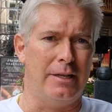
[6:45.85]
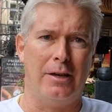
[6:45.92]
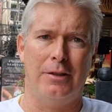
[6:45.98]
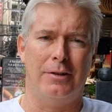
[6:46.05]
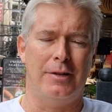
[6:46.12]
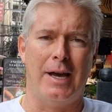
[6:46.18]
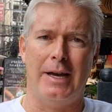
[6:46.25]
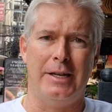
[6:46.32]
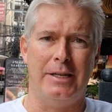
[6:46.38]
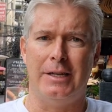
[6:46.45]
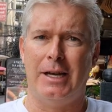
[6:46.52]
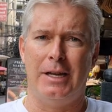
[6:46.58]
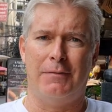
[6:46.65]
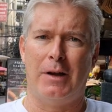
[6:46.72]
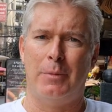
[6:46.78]
The other 90,
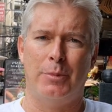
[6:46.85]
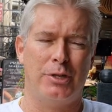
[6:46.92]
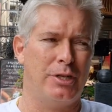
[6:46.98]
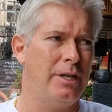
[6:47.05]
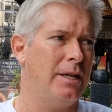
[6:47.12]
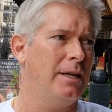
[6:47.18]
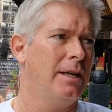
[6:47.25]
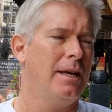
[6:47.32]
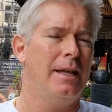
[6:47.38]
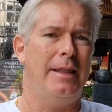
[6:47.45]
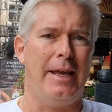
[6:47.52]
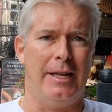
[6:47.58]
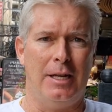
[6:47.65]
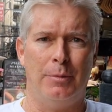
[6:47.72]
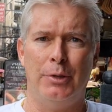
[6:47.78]
95%,
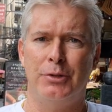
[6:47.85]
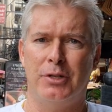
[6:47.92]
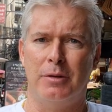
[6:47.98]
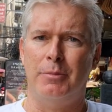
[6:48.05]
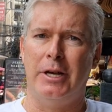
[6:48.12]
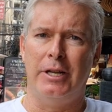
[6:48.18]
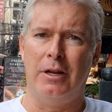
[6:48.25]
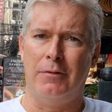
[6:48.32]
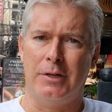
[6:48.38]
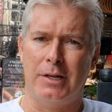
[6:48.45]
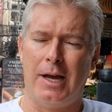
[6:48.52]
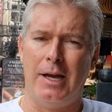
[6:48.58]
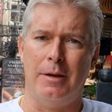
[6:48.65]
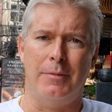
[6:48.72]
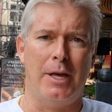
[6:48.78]
they end up losing money over
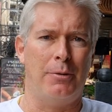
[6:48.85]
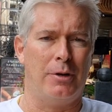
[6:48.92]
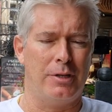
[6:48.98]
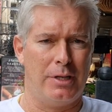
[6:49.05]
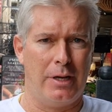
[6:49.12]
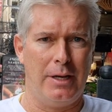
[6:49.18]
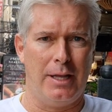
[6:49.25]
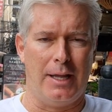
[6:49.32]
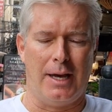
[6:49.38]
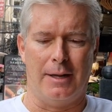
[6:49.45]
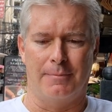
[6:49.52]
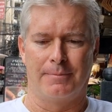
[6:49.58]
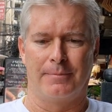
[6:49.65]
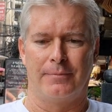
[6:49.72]
time. They won't tell you that.